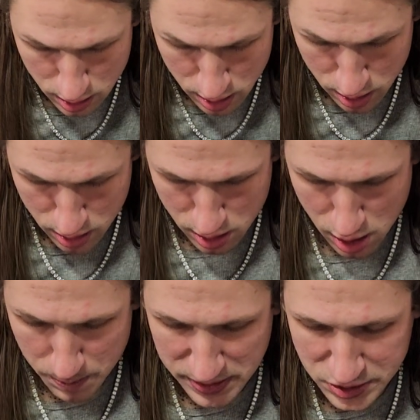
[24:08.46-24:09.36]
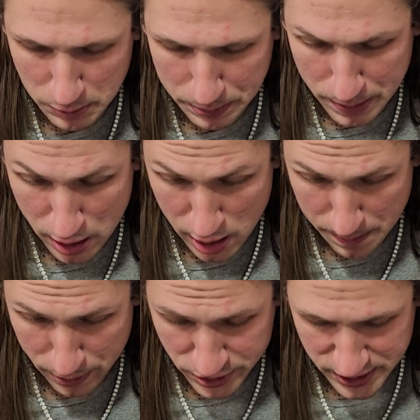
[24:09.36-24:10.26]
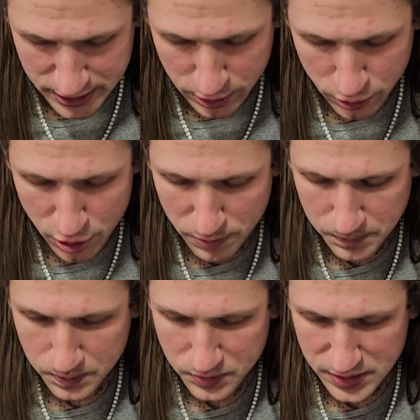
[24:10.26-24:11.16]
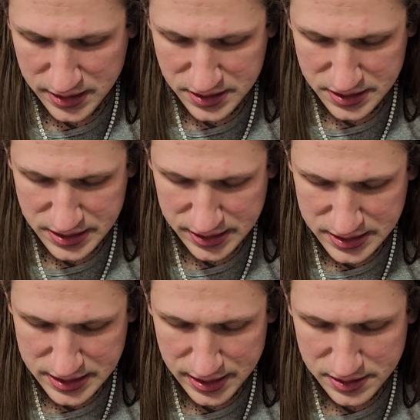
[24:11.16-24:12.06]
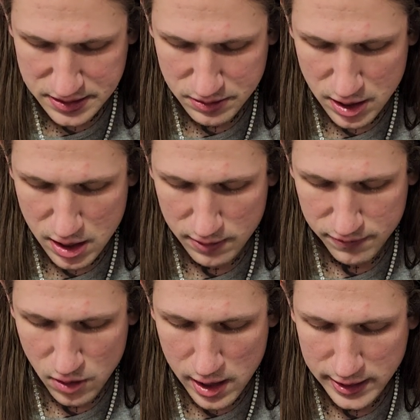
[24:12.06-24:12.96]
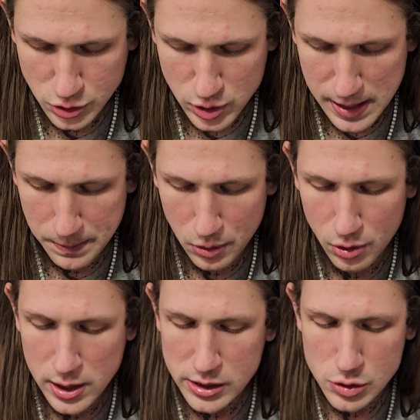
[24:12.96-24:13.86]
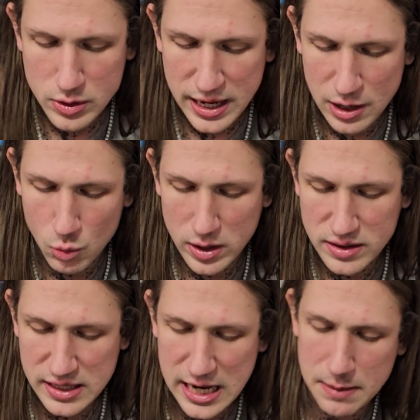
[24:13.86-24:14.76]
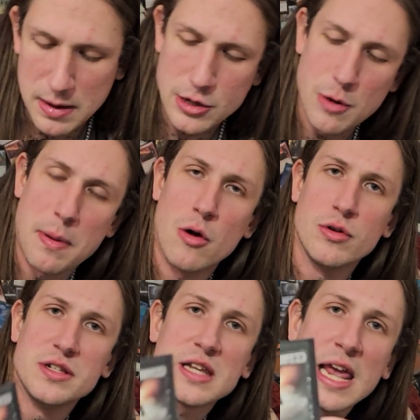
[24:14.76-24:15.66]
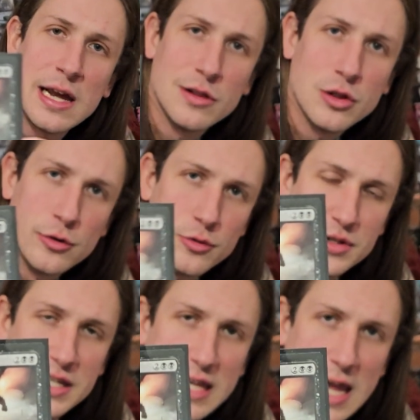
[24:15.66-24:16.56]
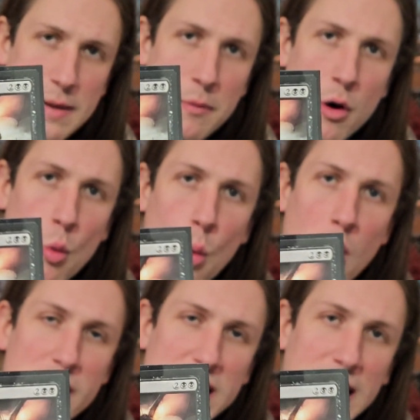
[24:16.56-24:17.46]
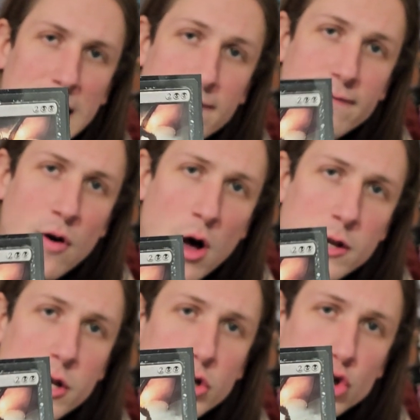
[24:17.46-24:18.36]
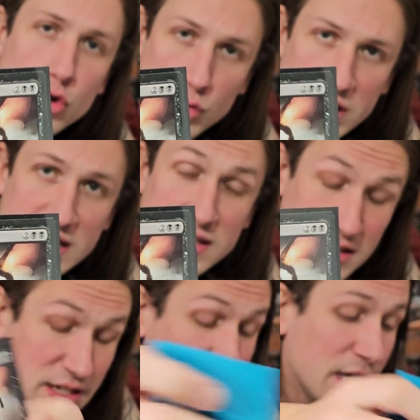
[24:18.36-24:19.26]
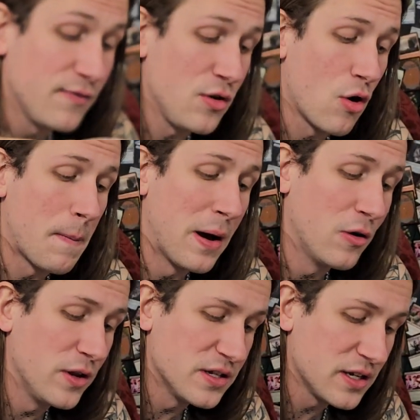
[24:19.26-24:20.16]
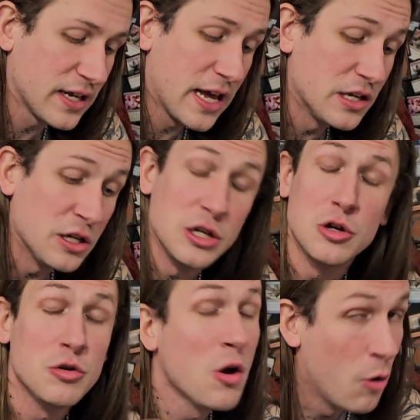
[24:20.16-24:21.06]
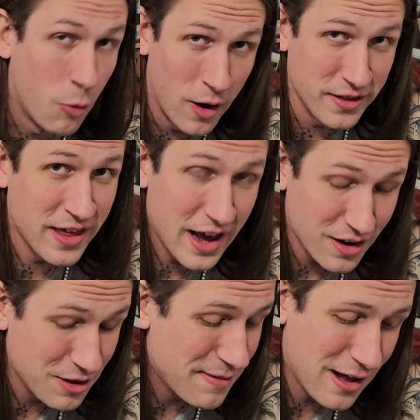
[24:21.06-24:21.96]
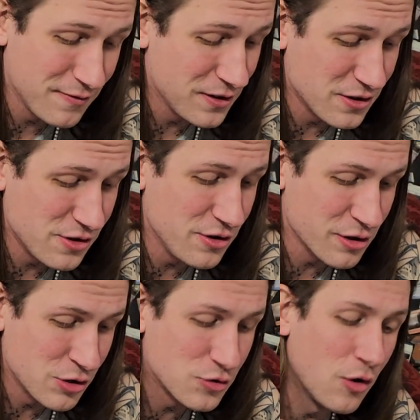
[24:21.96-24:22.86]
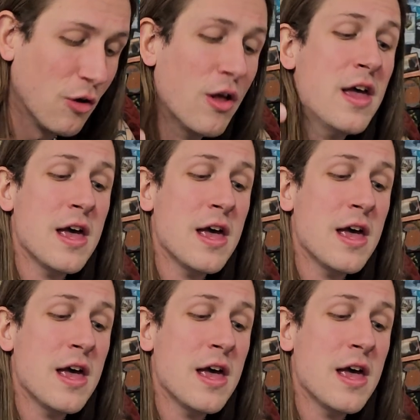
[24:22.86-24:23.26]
Abyssal Persecutor. It's a 6/6 flying trample. You can't win the game, and your opponents can't lose the game. What a fun treat to give your opponents. Again, you don't want that on the battlefield under your control,